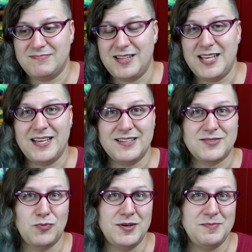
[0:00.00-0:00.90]
it
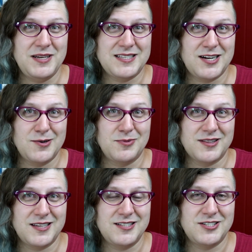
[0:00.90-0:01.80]
wouldn't be a terrible
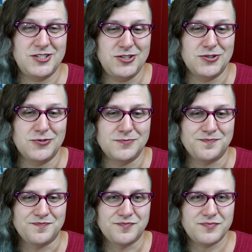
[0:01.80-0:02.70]
thing to do.
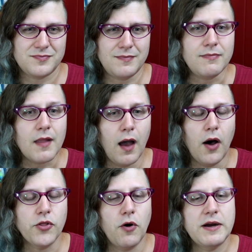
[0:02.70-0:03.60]

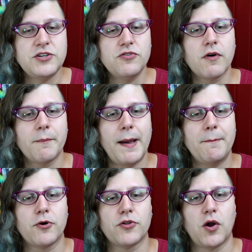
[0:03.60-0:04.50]
Although I do
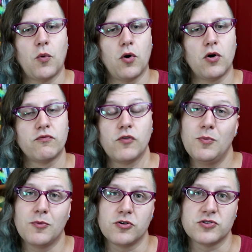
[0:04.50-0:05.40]
remember there were
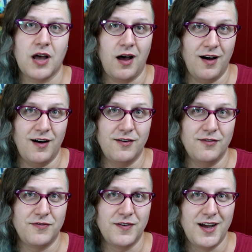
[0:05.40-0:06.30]
rumors
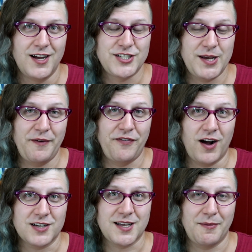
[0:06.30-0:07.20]
of Jamie
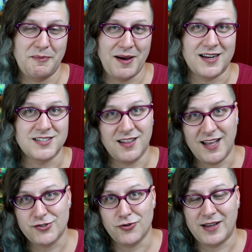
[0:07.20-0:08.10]
Foxx coming back as
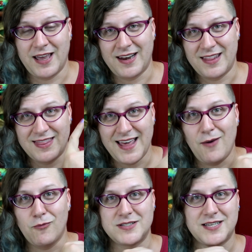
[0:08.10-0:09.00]
Electro again, and that
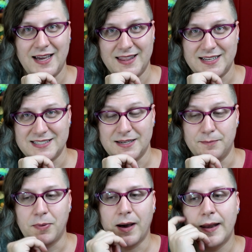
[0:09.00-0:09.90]
would tie things in.
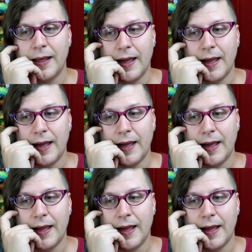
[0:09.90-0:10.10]
But